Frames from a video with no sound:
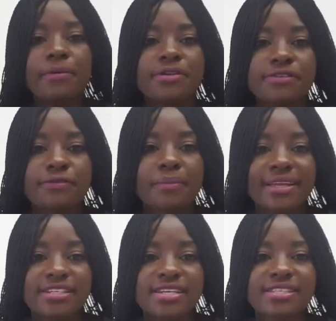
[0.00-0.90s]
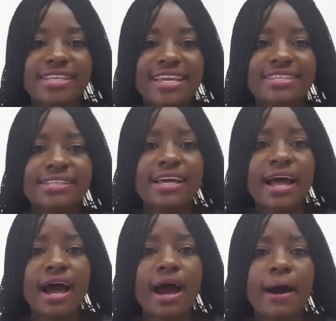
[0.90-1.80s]
preacher from my church says,
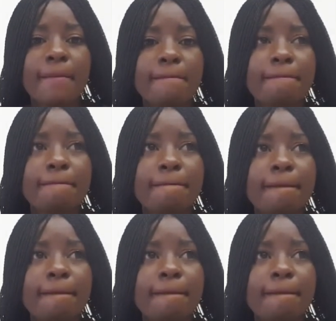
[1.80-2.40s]
sin